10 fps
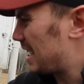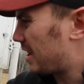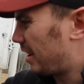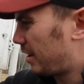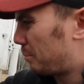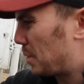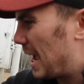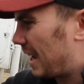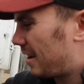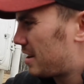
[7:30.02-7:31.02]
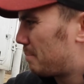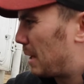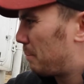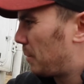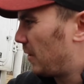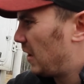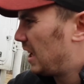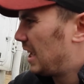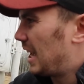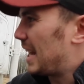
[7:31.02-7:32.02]
you got a little bracket on your bumper
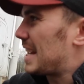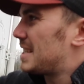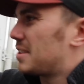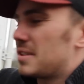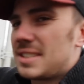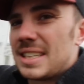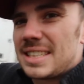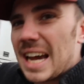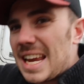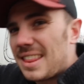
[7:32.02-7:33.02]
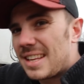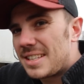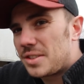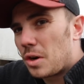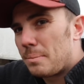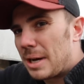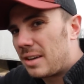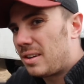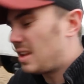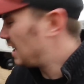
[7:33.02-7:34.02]
and he starts to tighten this
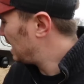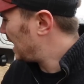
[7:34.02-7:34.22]
turnbuckle